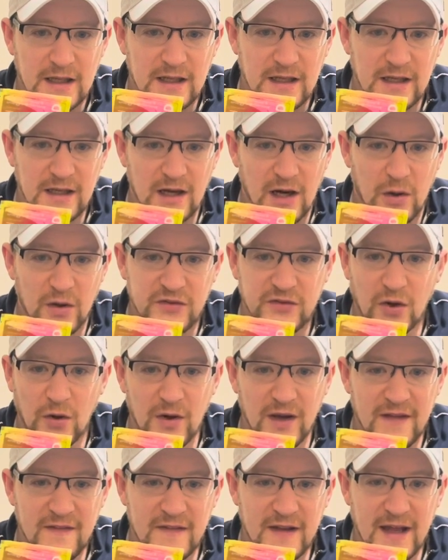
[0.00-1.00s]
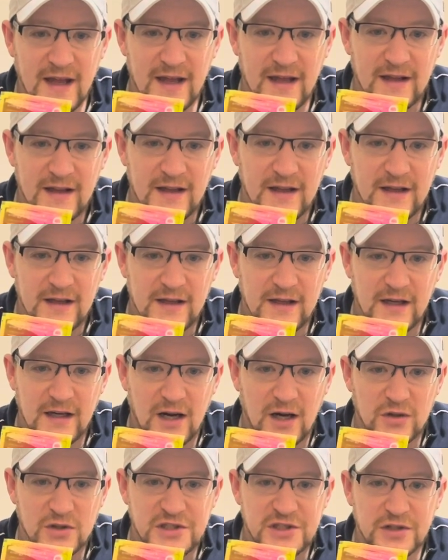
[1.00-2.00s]
You know, it's all in there, you
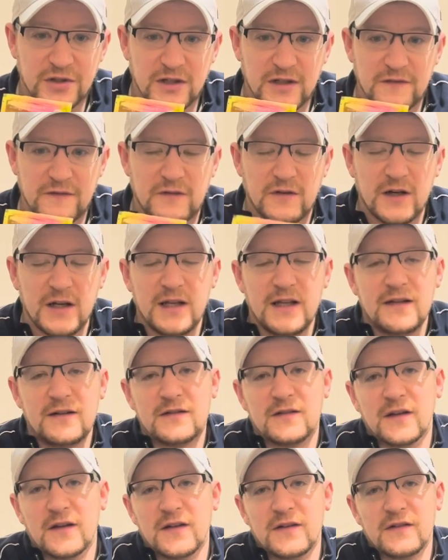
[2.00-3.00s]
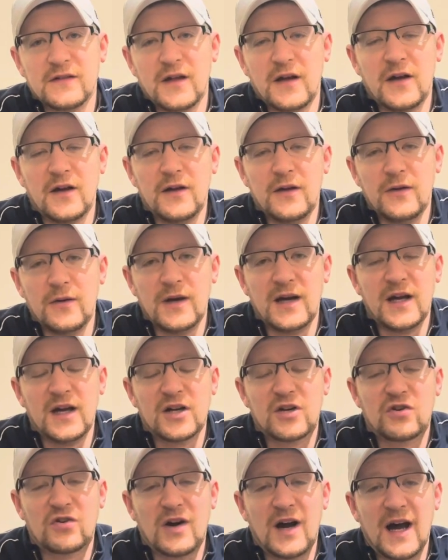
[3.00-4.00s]
know, sugar free, so there's no uh,
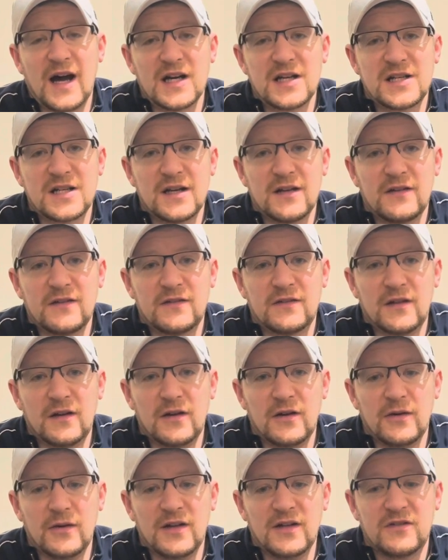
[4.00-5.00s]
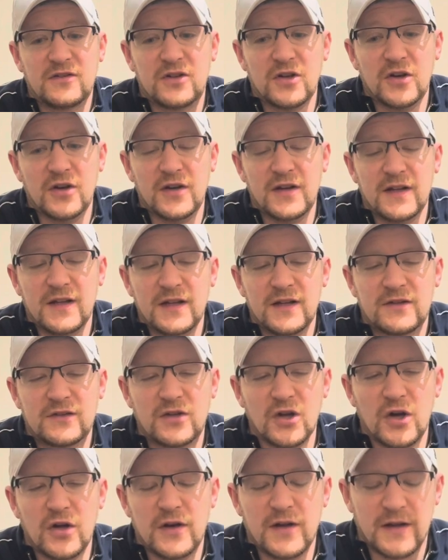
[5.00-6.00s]
crash. So it's good, it's
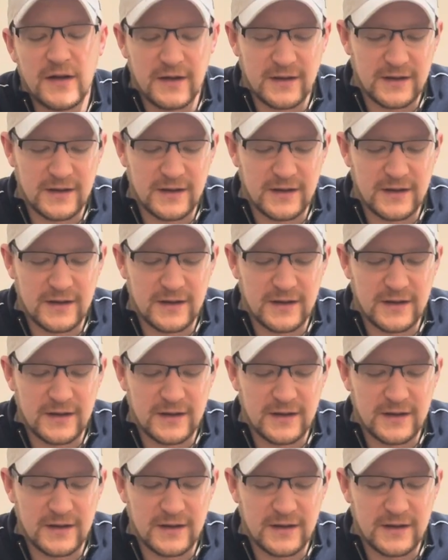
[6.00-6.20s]
good.